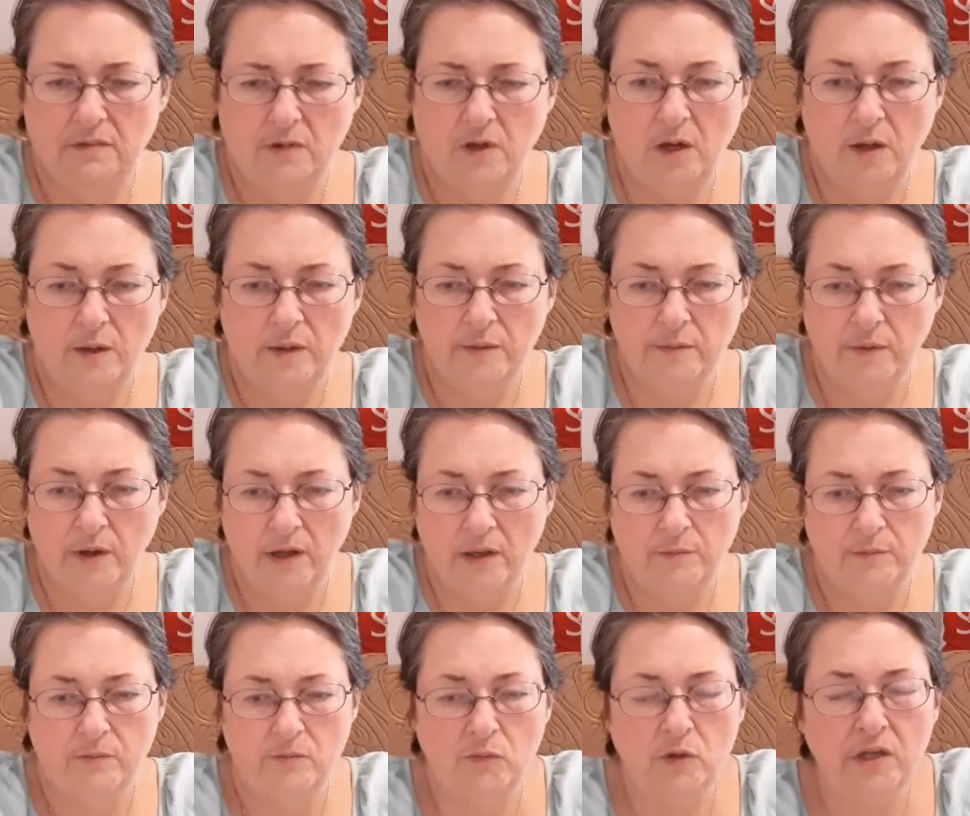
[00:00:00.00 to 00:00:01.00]
I'm,
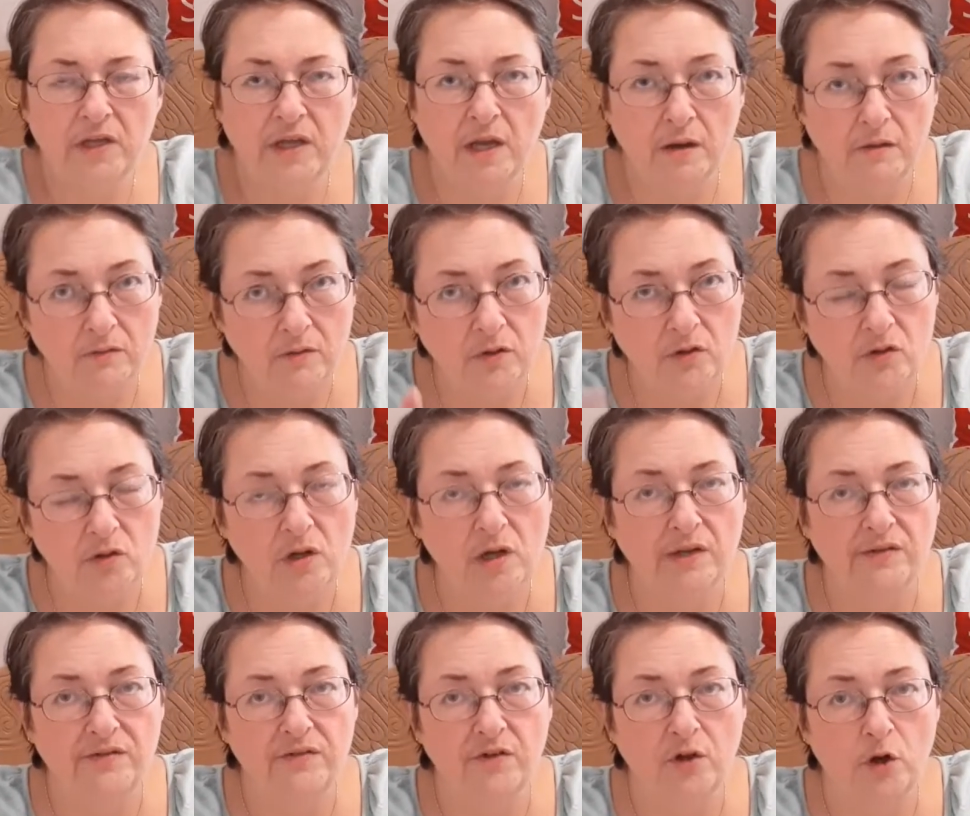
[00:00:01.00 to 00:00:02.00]
I'm really counting on you
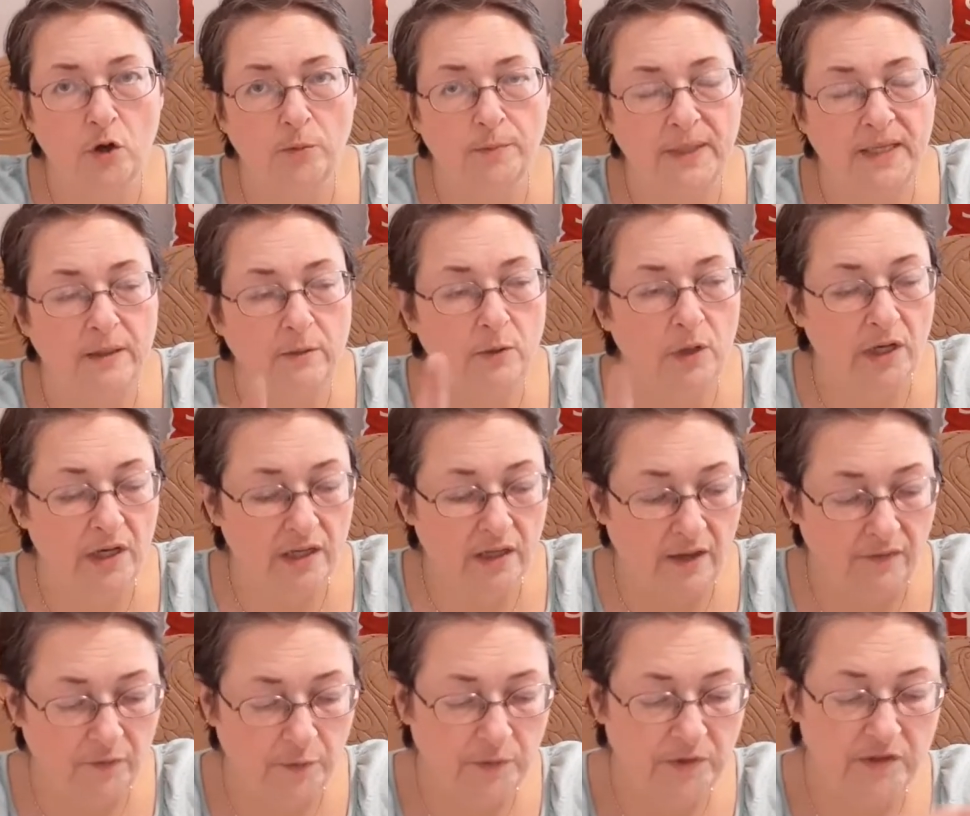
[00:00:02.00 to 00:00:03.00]
guys to tell me. I'm going to
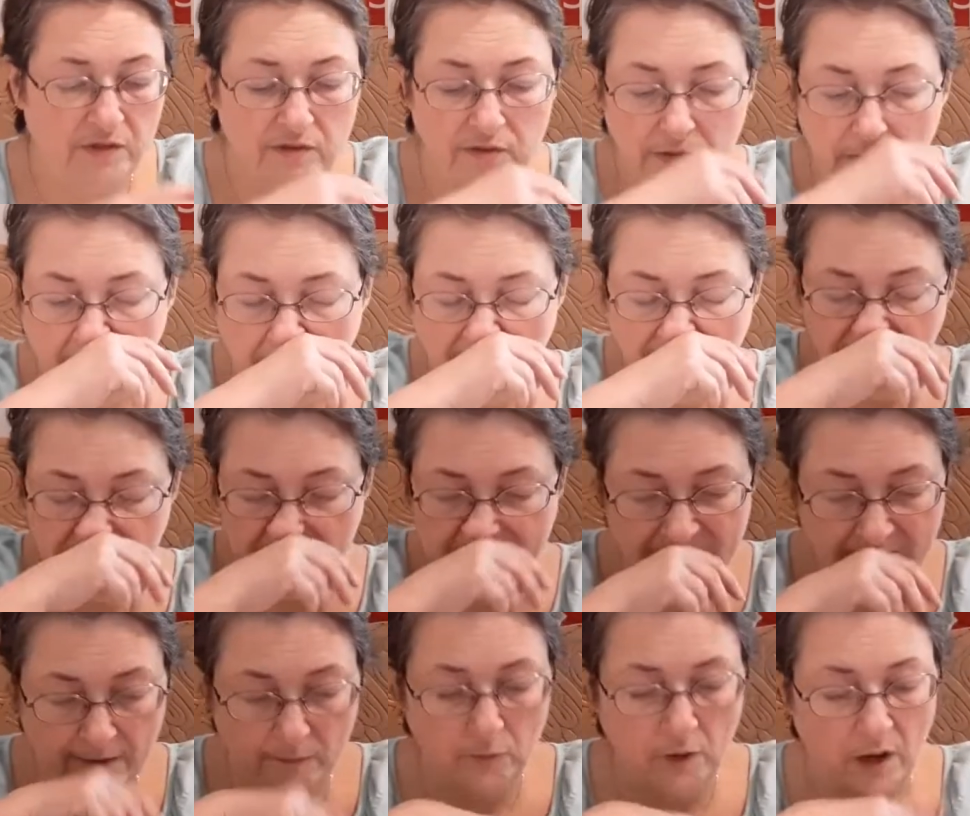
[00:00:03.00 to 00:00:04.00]
have to put this uh,
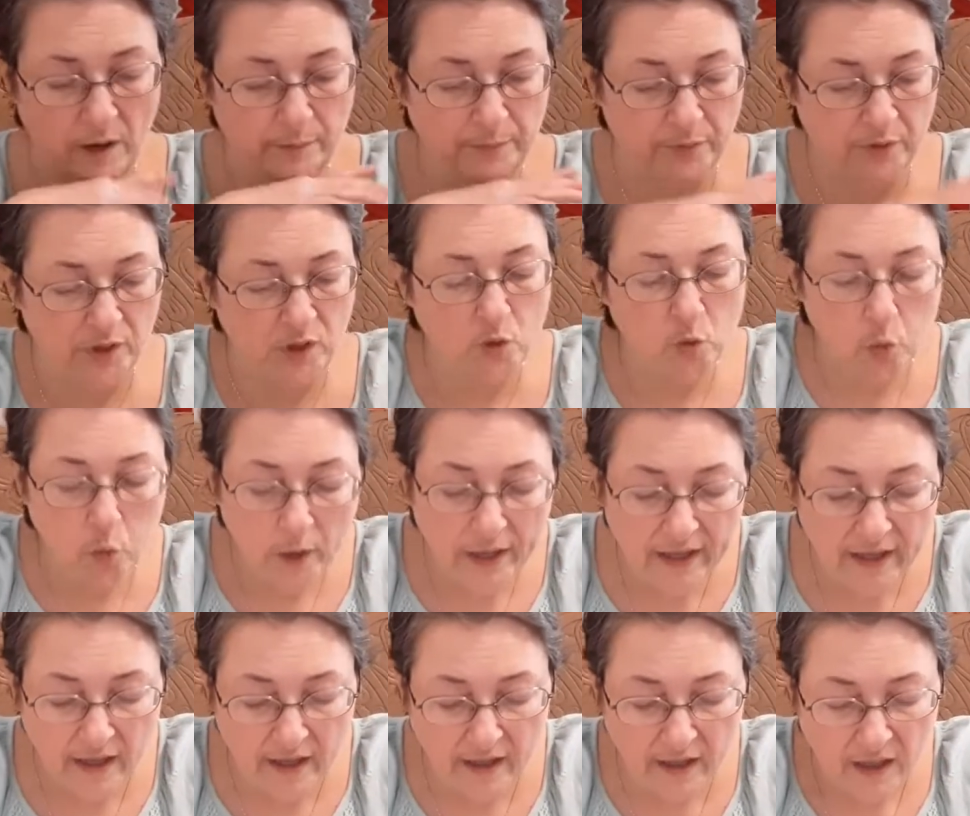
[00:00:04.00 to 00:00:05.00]
video up pretty
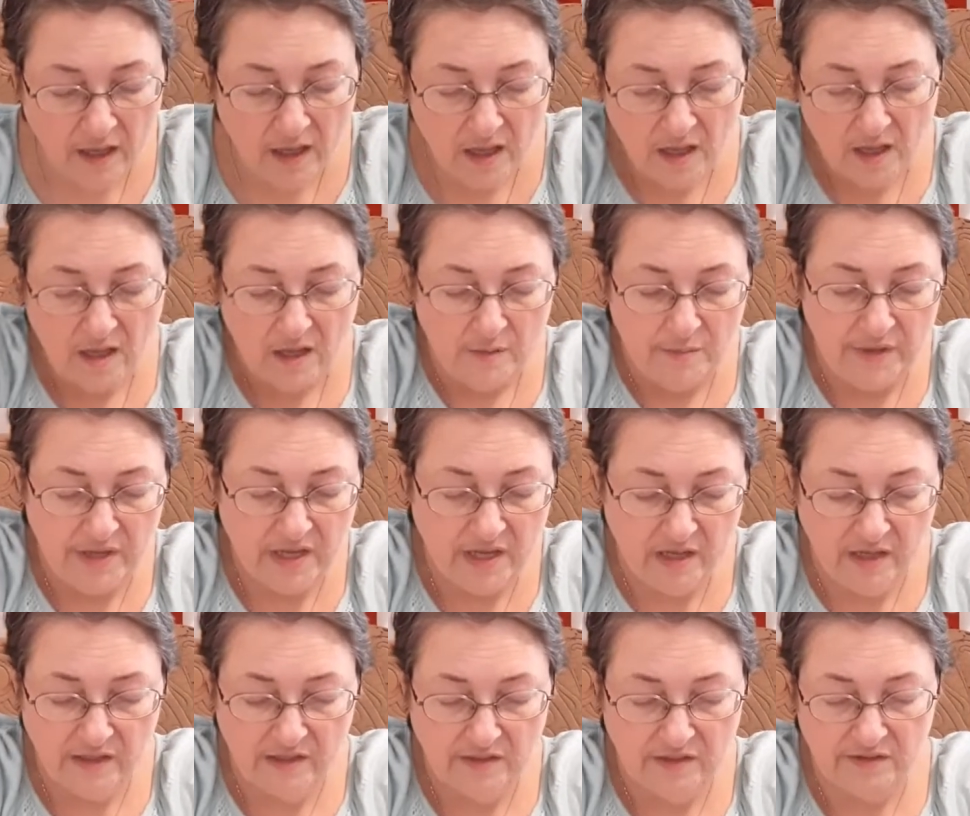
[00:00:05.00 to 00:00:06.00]
quick
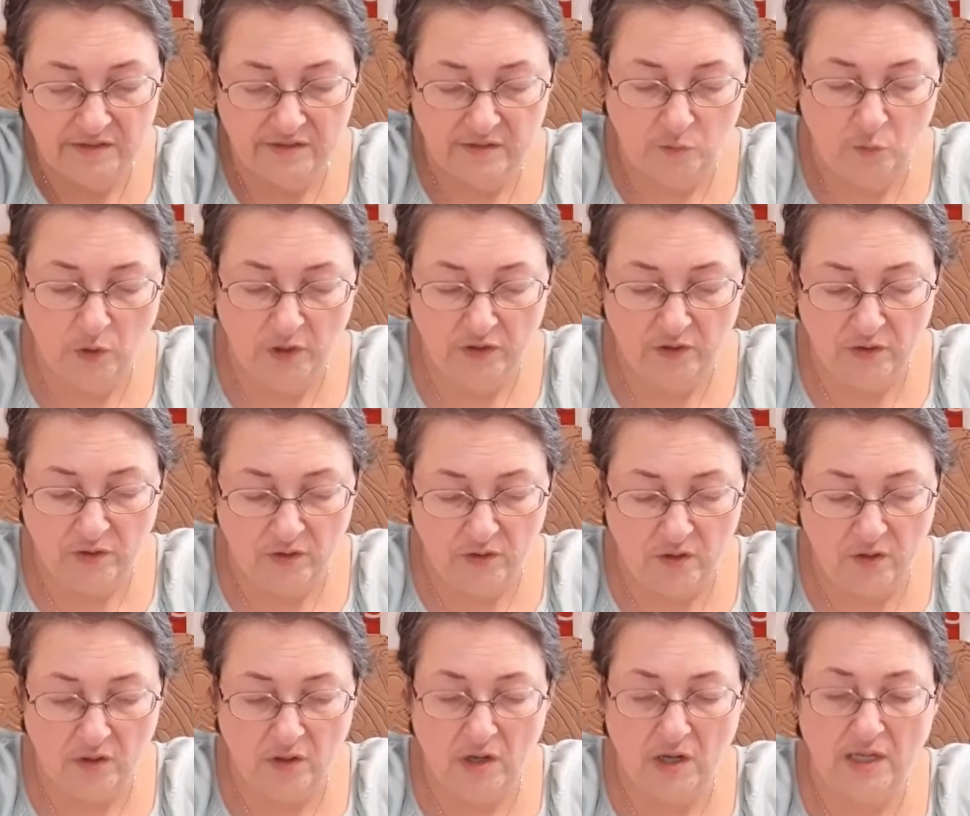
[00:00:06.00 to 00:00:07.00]
because whether
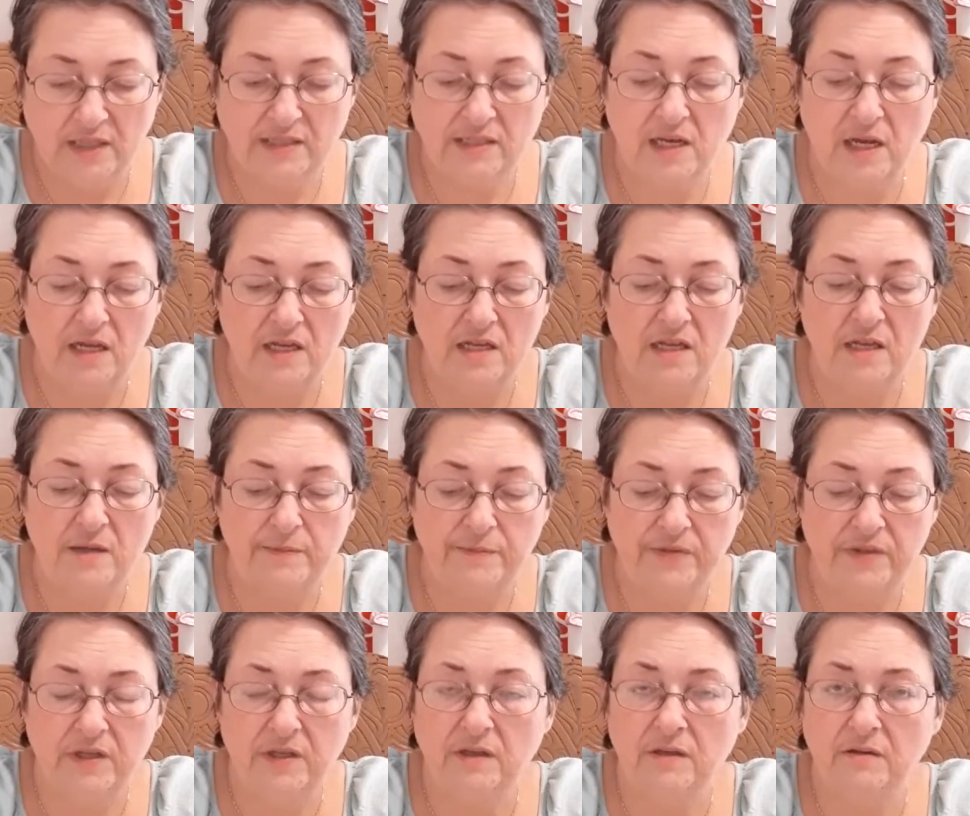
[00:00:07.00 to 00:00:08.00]
or not I keep
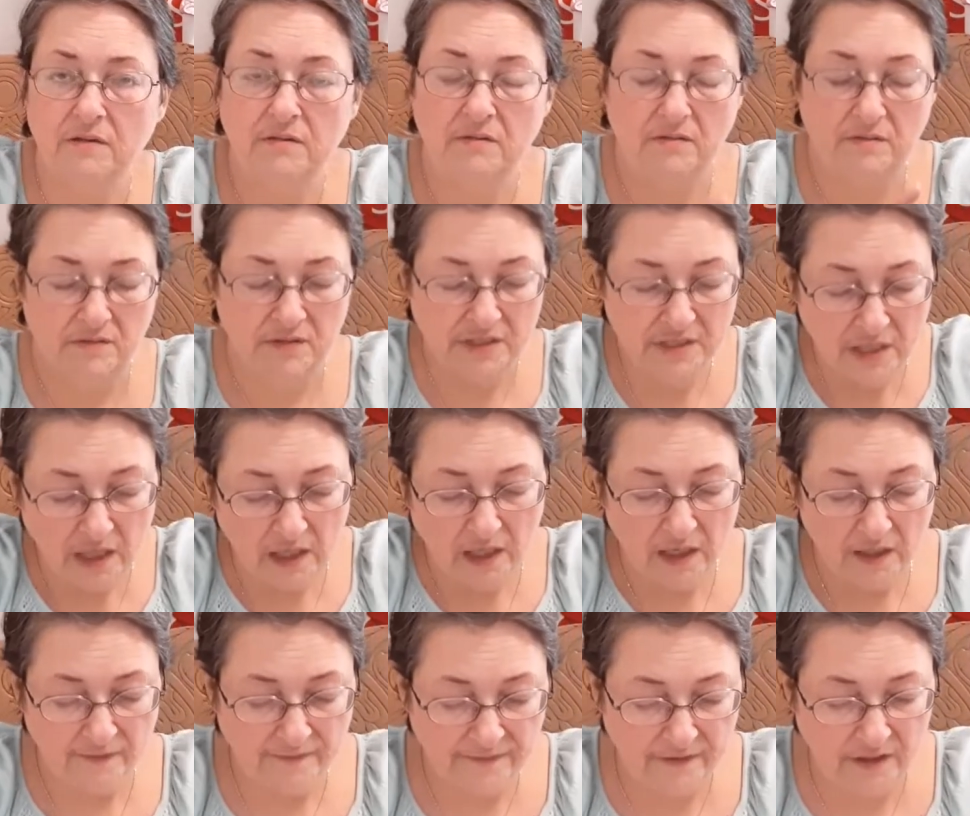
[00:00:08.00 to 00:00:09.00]
the
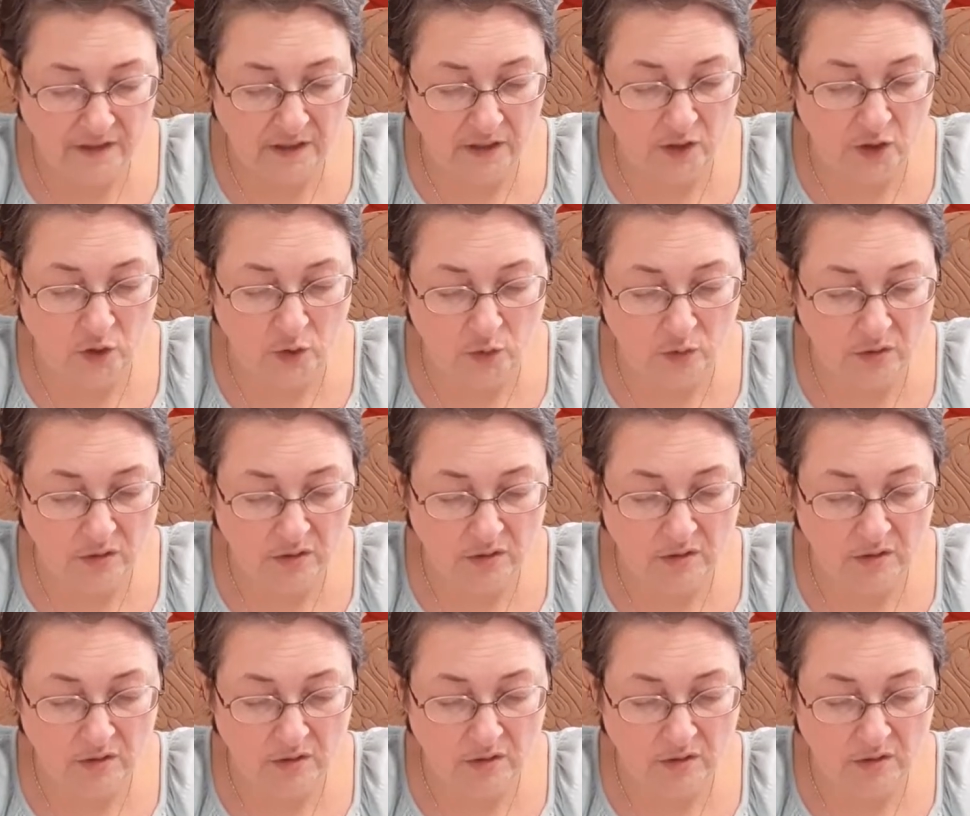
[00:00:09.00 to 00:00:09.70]
stuff, you know,